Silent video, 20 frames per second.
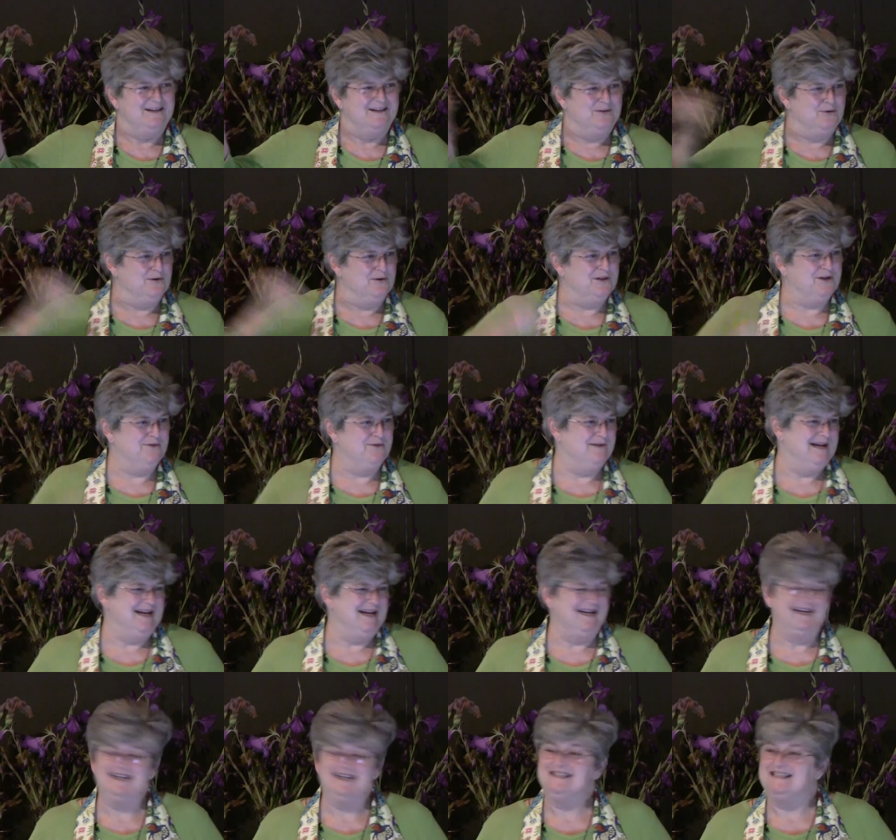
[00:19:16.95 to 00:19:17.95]
North
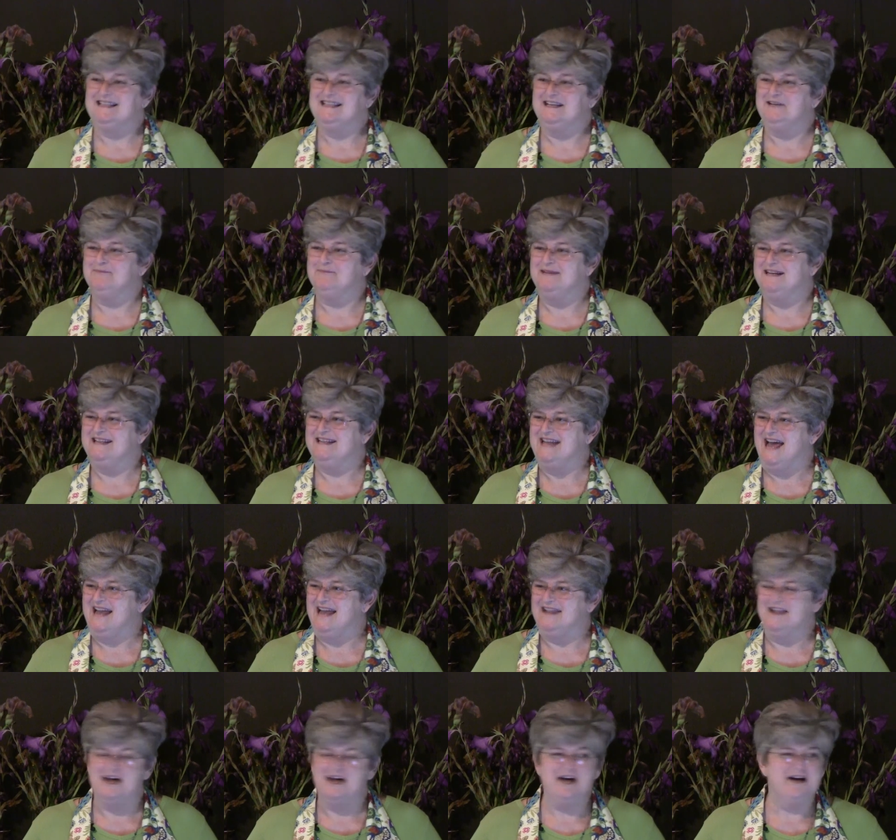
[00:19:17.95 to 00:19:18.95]
Korea gets a little bit of
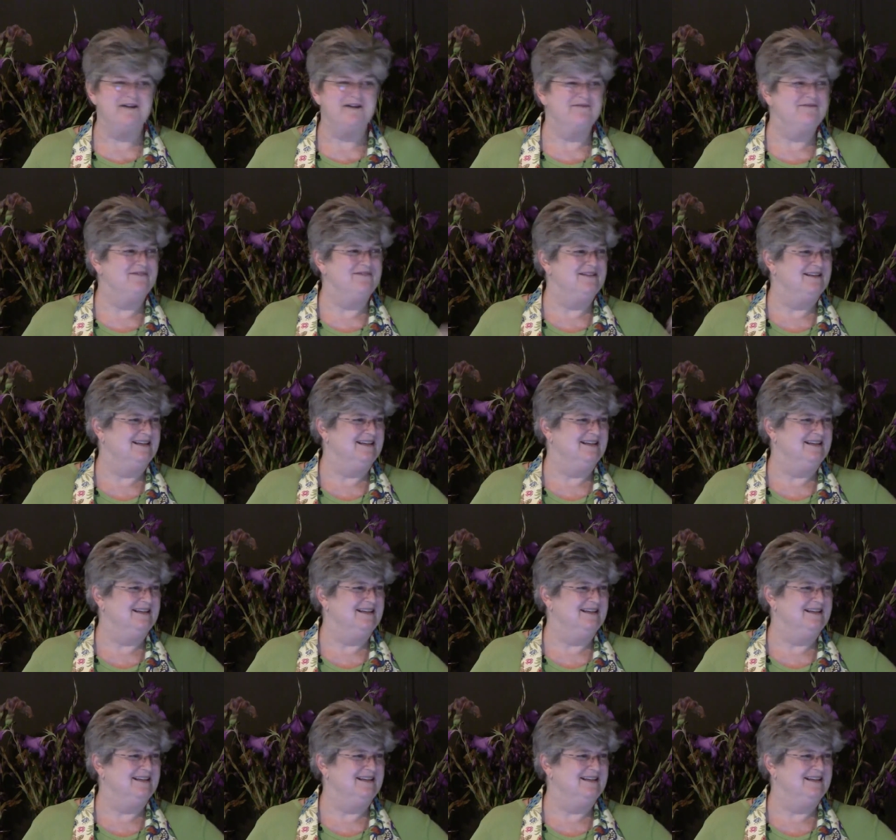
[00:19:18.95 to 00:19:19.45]
that love,